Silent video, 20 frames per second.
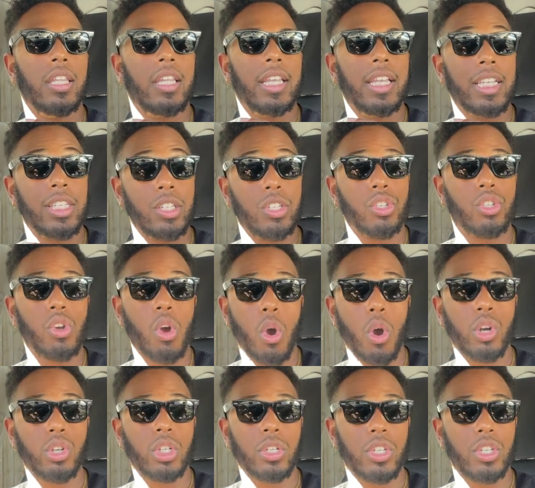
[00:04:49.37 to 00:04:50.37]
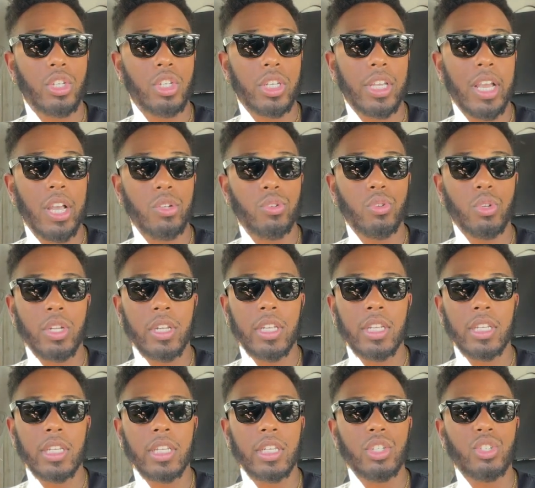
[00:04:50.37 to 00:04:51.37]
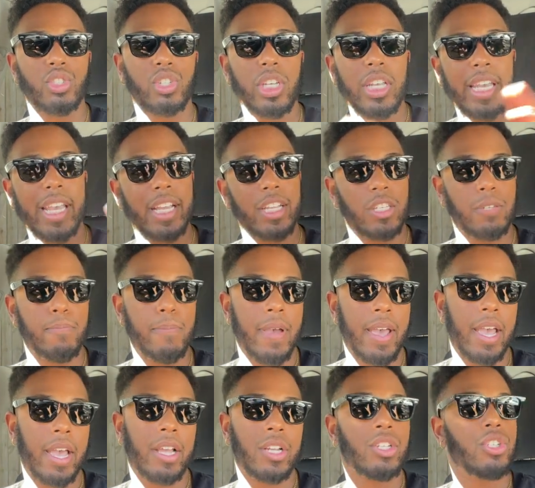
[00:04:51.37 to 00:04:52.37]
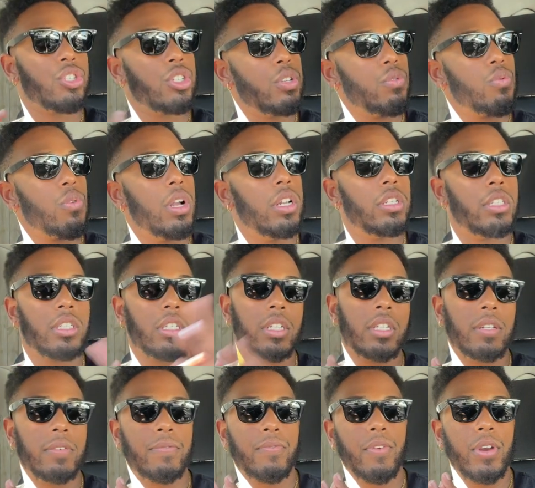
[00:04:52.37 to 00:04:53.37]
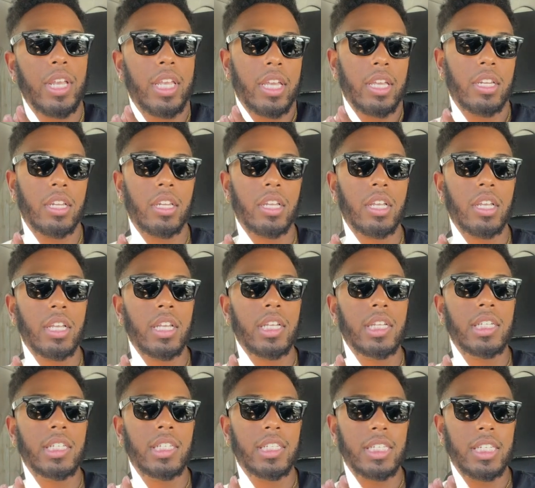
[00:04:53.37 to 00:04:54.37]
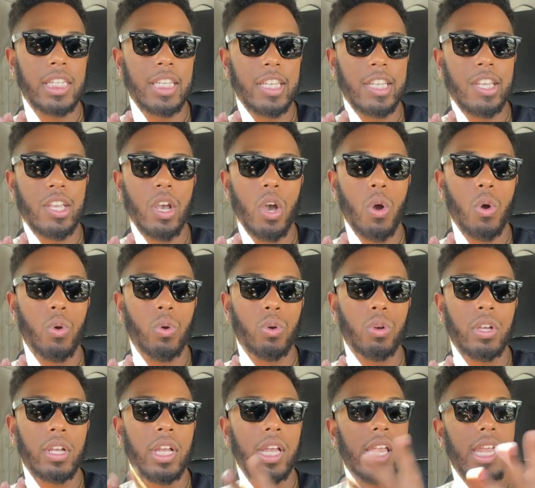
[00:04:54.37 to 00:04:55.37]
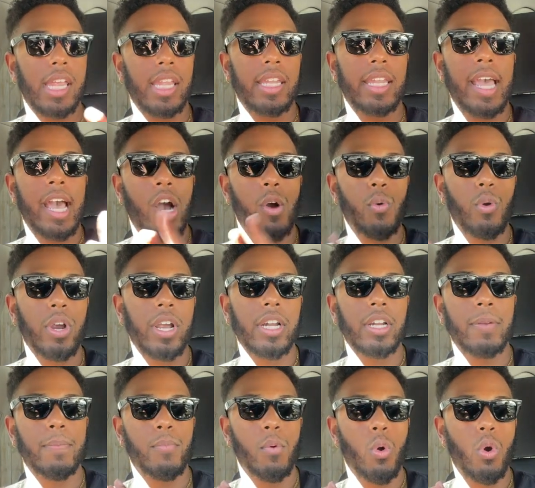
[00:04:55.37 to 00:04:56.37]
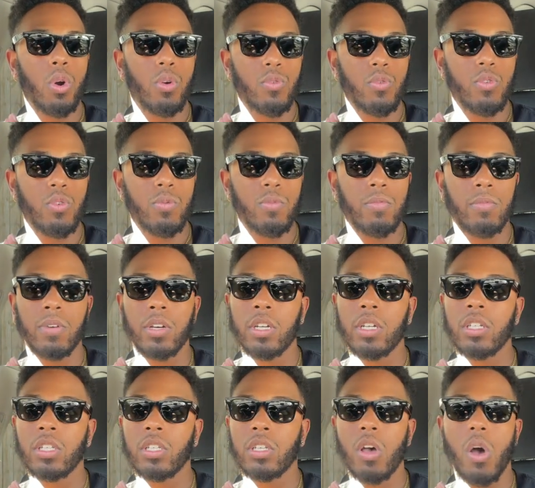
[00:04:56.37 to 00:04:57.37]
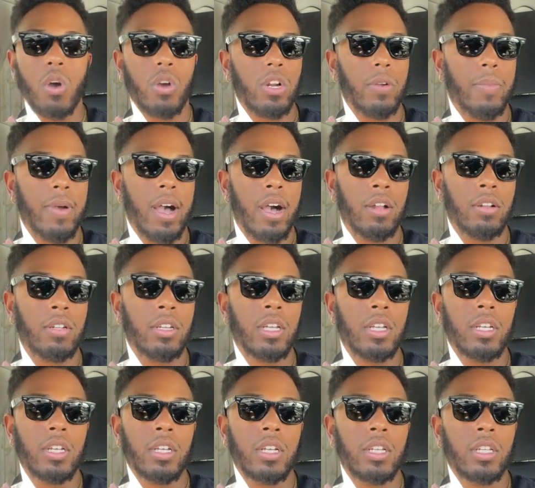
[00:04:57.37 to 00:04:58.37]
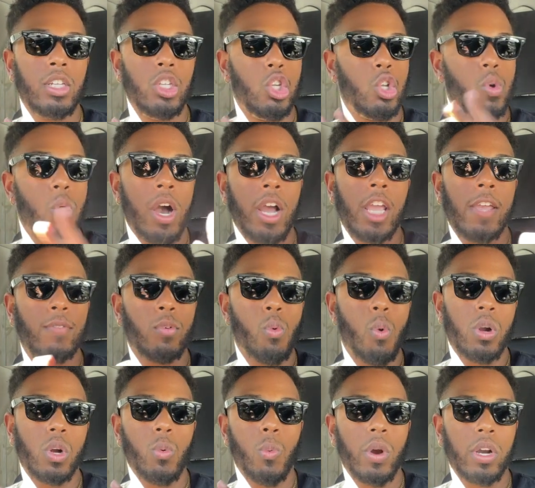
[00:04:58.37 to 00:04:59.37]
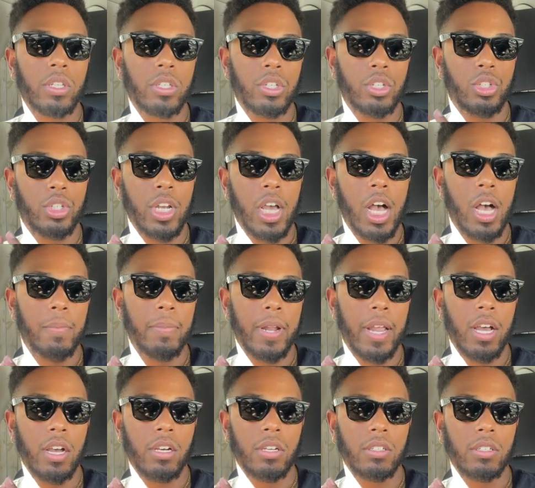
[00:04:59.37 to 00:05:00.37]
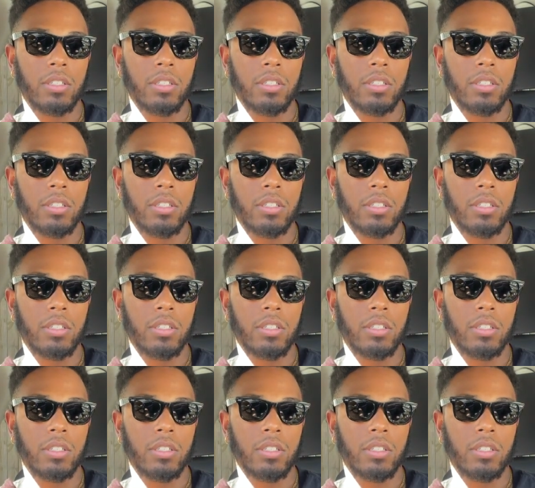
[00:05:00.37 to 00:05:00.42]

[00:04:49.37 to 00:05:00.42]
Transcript: is in charge of the scheduling, she gets mad. She runs to the freaking CEO, and now we're in a boardroom talking about do I even want to work this job now?